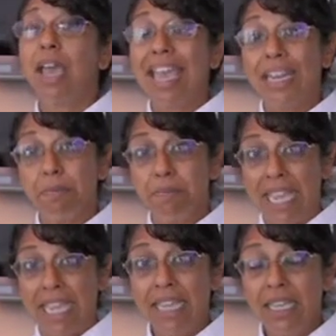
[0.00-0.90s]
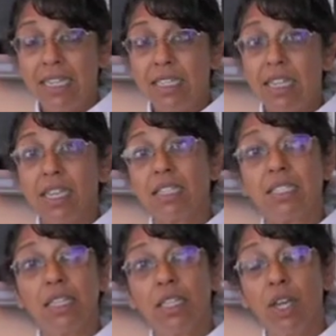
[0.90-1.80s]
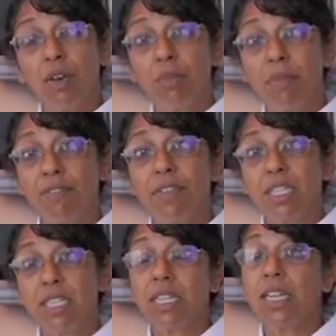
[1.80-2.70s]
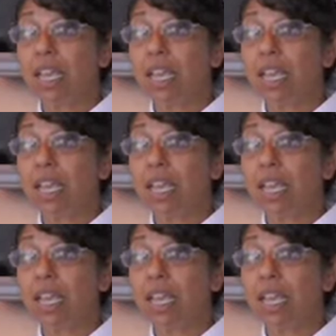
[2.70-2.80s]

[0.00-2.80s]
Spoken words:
and bake it in a silicone muffin tin,